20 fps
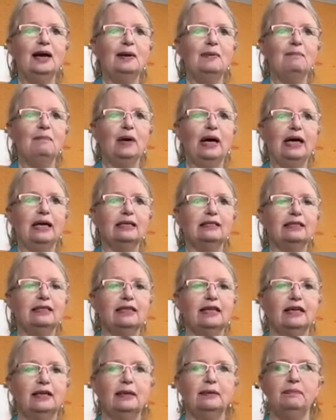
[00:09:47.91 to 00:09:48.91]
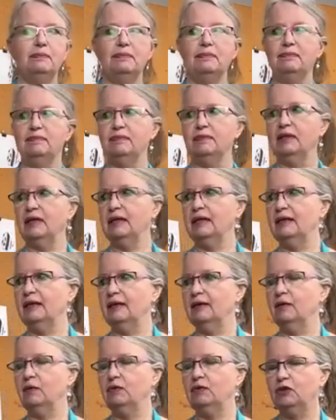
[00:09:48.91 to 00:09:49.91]
But
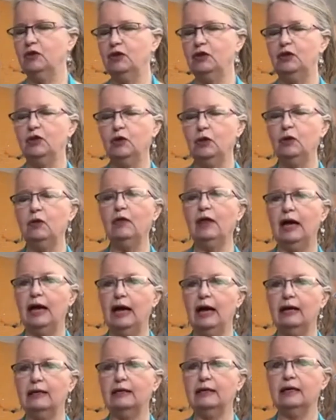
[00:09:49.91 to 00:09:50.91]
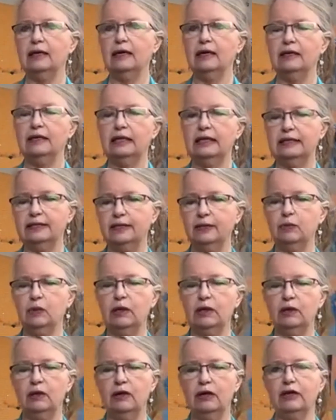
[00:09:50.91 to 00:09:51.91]
to do that, unless you want a
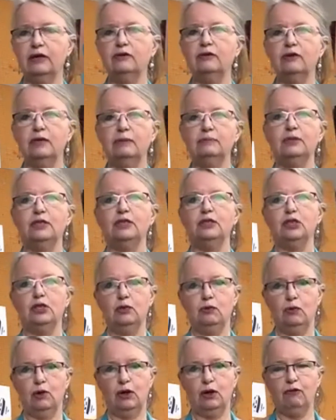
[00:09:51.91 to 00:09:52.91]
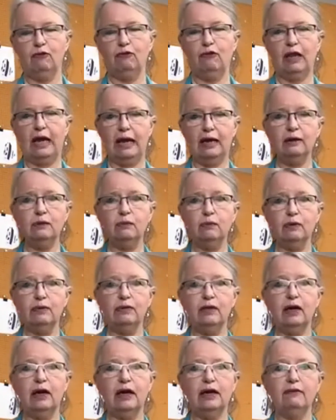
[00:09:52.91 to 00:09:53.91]
lot of drips, you should work flat with the
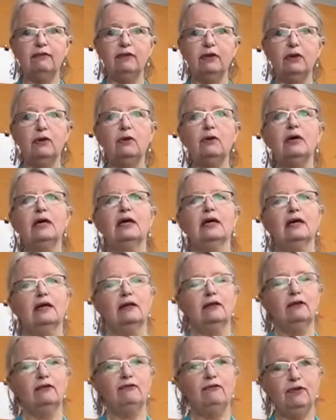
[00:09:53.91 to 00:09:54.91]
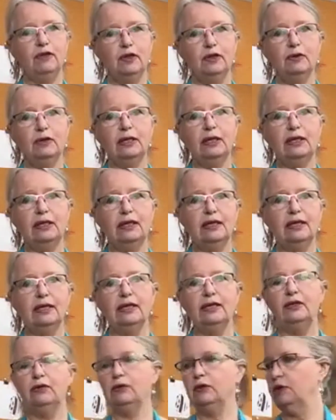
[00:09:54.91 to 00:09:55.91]
high flow. The fluid,
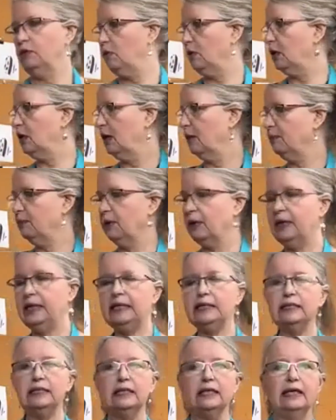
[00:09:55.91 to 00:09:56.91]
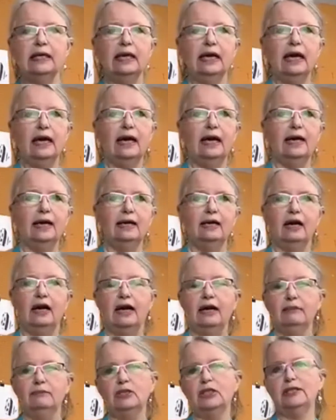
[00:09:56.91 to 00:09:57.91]
you could work upright.
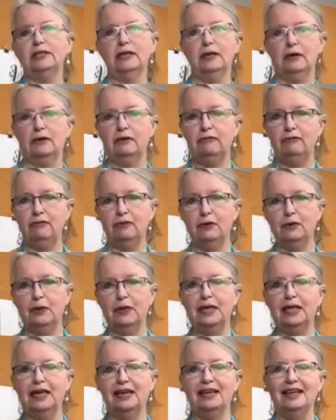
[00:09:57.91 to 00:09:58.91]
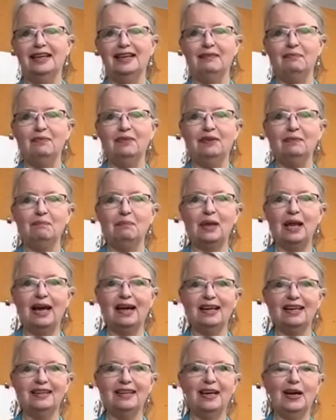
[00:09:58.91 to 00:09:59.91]
I'm just out of fluid
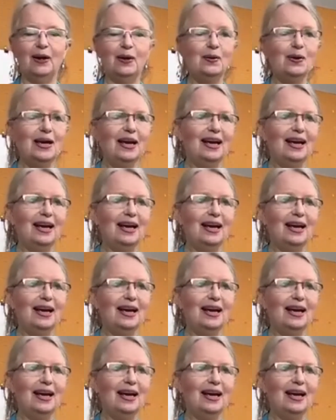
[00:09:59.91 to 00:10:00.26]
black now.